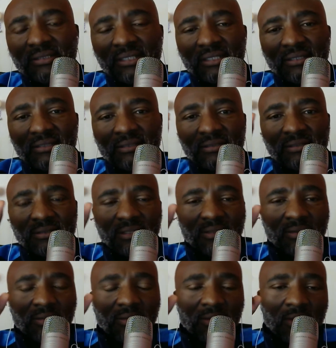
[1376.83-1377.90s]
and
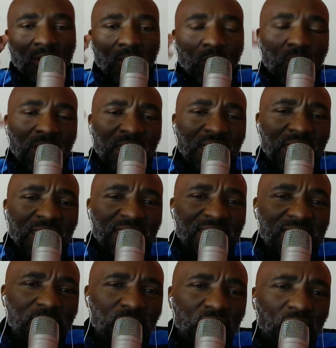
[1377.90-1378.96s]
what are the
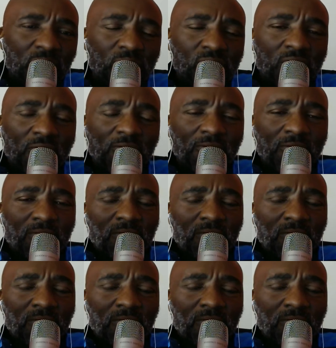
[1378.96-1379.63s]
symptoms of